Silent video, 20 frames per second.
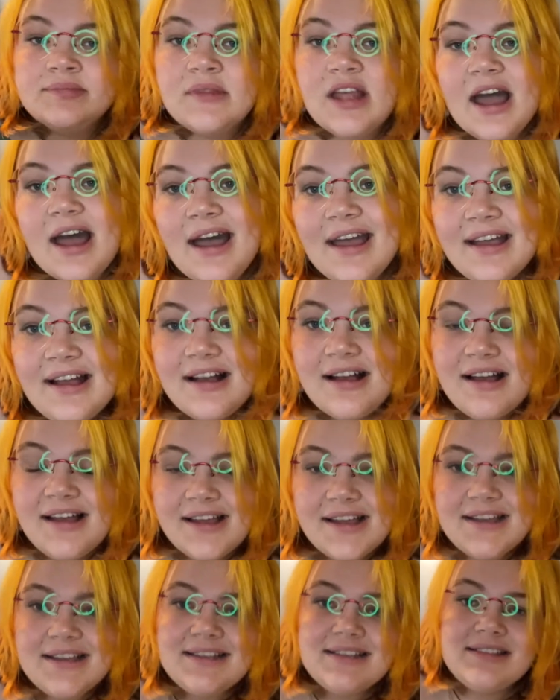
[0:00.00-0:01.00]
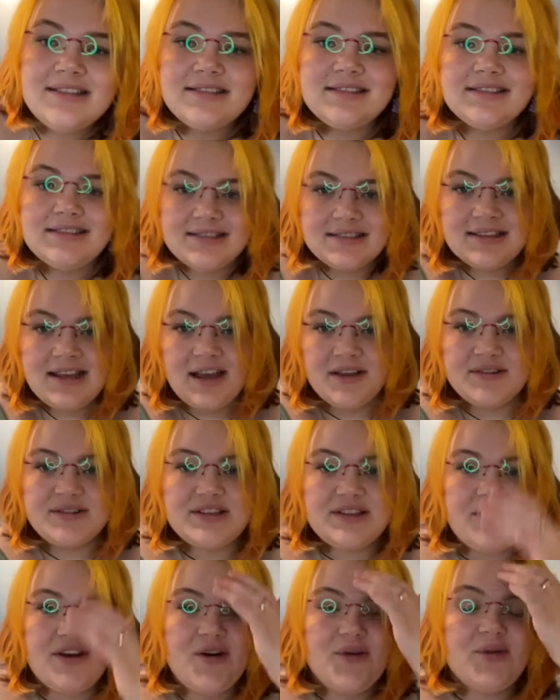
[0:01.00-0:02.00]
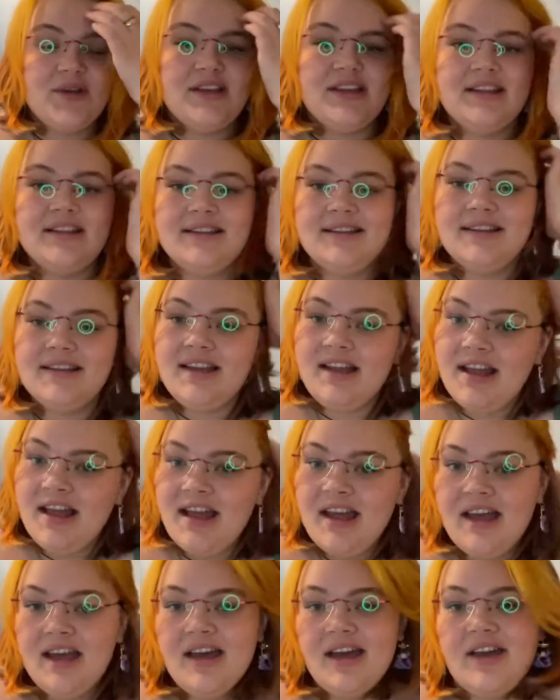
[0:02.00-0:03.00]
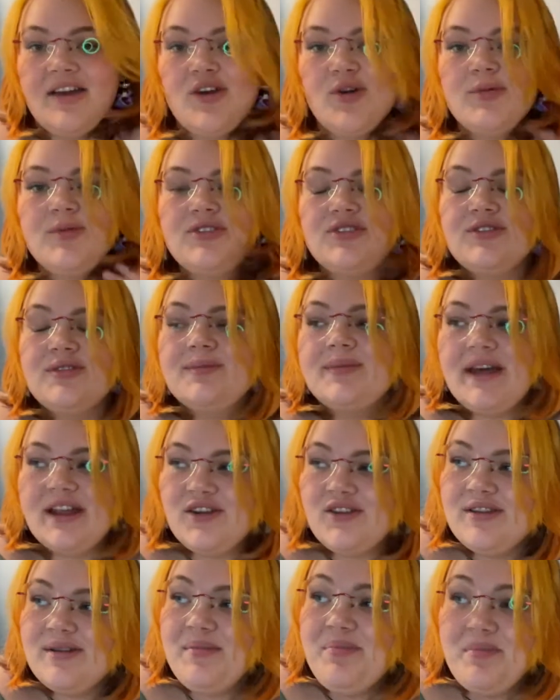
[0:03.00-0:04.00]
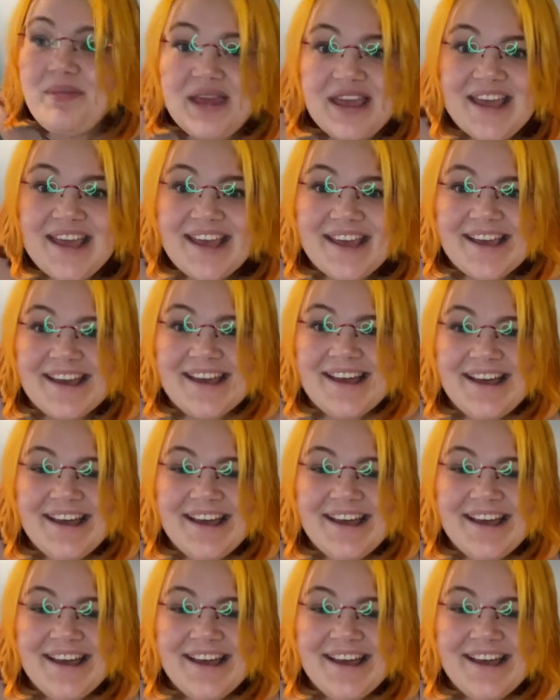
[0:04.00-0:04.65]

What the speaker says: Hi guys, how's it going? I hope you're doing better than me.